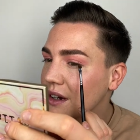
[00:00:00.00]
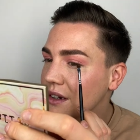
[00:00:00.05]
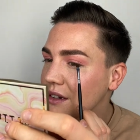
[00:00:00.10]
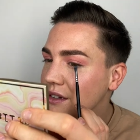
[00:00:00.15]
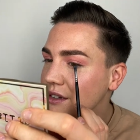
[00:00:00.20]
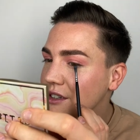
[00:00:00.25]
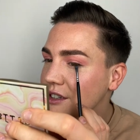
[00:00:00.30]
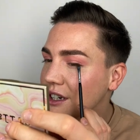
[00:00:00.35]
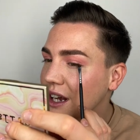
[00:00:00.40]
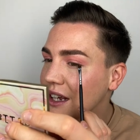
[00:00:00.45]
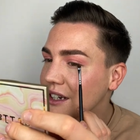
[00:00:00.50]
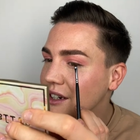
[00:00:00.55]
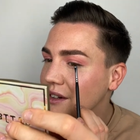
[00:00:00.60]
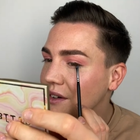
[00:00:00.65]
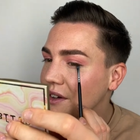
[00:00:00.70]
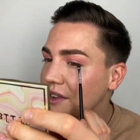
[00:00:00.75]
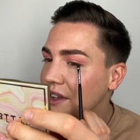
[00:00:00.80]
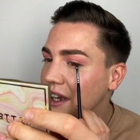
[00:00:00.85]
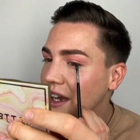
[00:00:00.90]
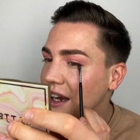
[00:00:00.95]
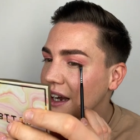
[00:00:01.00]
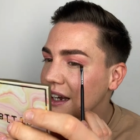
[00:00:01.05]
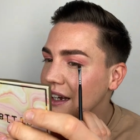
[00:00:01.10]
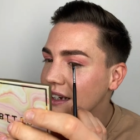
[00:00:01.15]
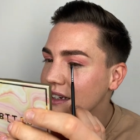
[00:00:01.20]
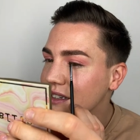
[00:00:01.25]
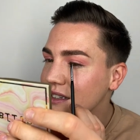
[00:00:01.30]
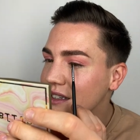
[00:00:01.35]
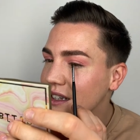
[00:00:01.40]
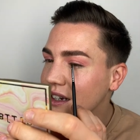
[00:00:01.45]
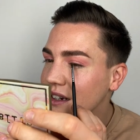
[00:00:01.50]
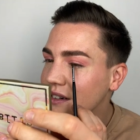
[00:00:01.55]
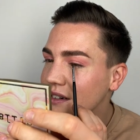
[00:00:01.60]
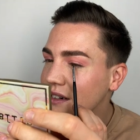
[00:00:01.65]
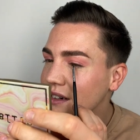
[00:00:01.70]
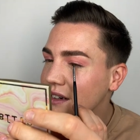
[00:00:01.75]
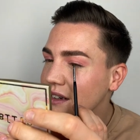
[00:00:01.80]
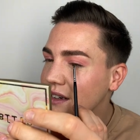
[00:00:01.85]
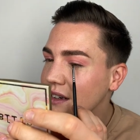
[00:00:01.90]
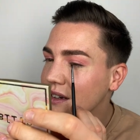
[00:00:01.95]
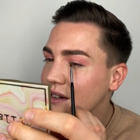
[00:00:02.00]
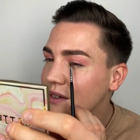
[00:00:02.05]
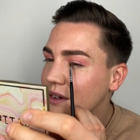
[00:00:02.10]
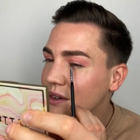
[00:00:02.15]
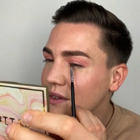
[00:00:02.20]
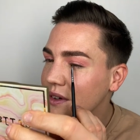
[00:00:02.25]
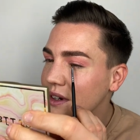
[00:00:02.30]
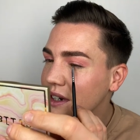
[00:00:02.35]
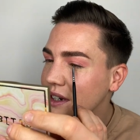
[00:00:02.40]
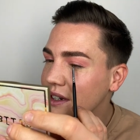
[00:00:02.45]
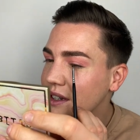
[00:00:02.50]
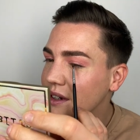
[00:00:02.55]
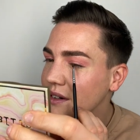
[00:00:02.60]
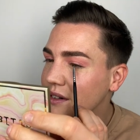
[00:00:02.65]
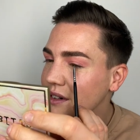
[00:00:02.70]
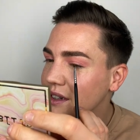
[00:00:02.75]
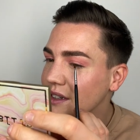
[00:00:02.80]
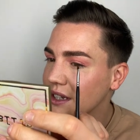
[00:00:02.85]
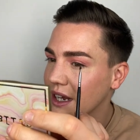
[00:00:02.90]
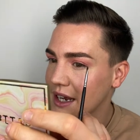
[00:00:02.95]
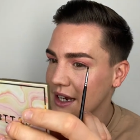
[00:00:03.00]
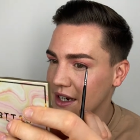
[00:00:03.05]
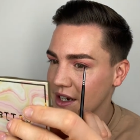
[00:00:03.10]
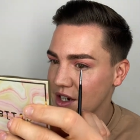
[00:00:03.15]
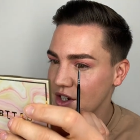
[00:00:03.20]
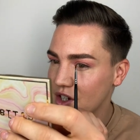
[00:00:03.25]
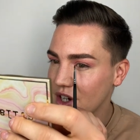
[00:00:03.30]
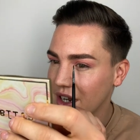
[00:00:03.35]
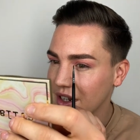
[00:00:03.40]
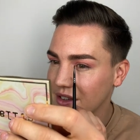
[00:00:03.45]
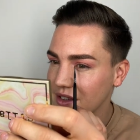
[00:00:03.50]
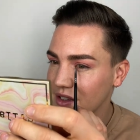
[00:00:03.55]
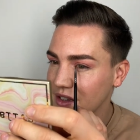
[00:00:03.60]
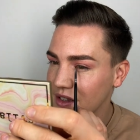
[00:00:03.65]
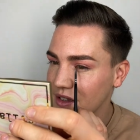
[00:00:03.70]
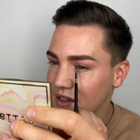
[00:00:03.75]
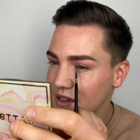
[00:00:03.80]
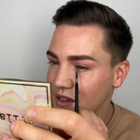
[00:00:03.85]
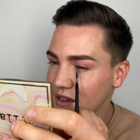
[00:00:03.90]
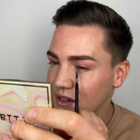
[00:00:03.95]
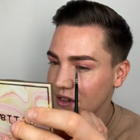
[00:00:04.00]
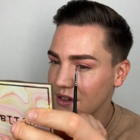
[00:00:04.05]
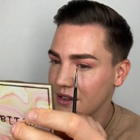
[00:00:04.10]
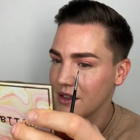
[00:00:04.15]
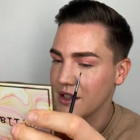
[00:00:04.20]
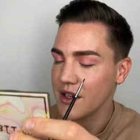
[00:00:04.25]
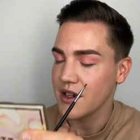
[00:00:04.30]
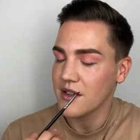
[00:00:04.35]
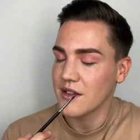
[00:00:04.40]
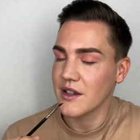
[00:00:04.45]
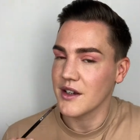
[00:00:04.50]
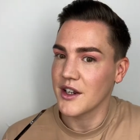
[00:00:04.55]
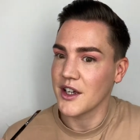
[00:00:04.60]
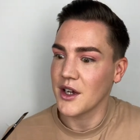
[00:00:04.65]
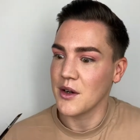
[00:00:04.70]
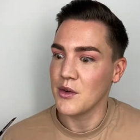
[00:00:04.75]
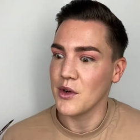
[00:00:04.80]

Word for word: shadow on the eye, so we really don't want to take any chances that it's going to go